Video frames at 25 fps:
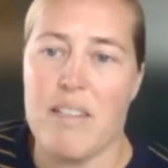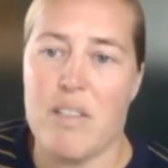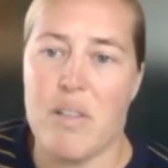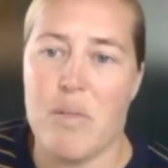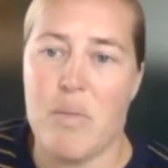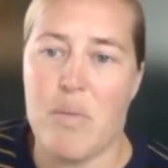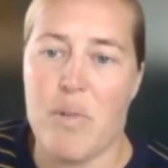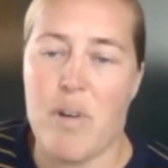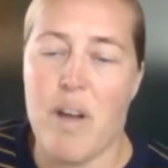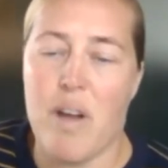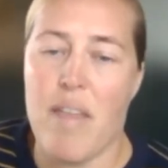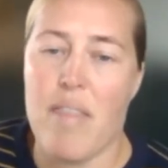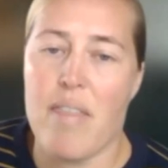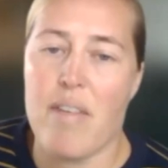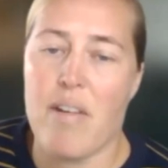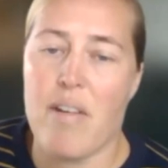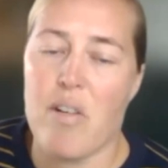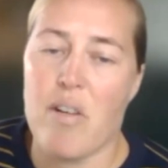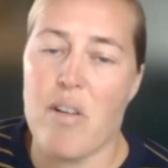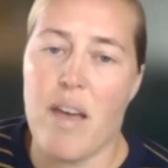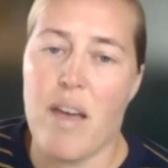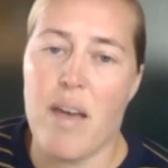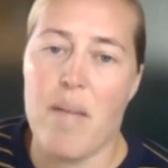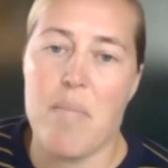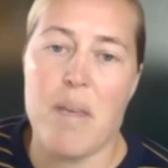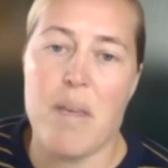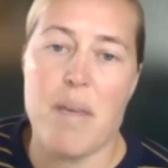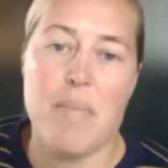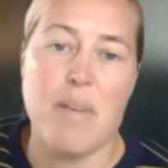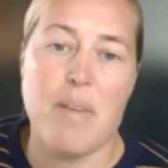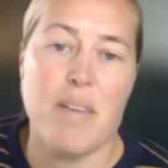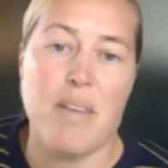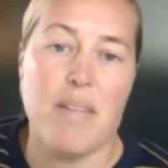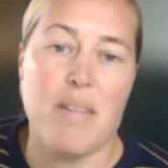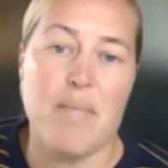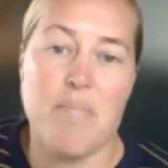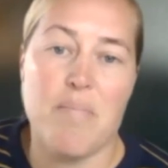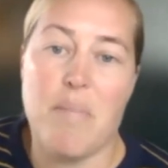So we're not there yet.
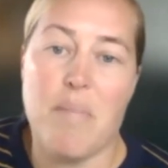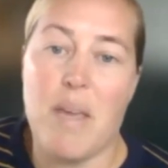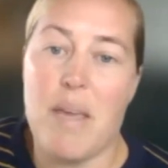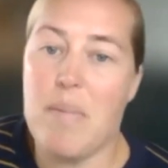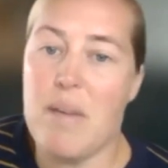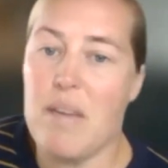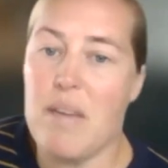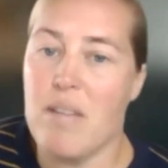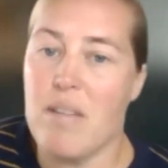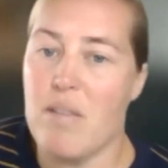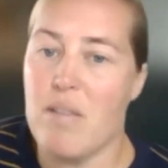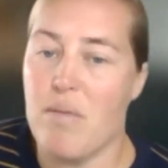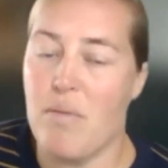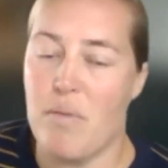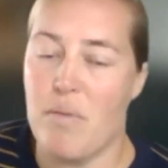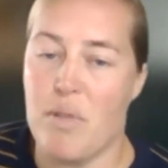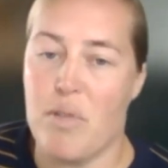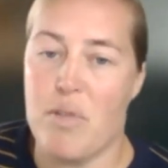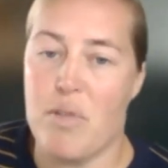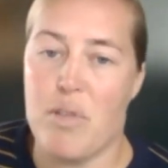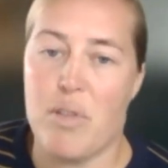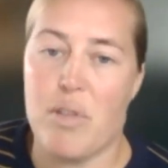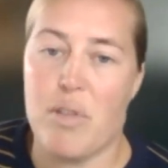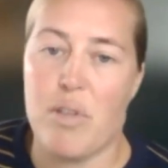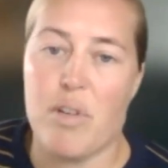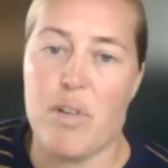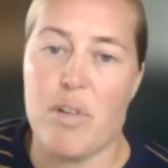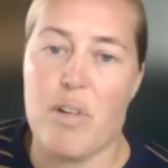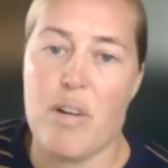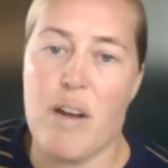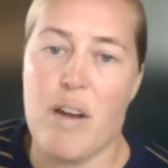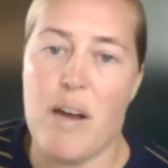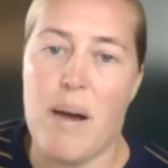Maybe, maybe in the future.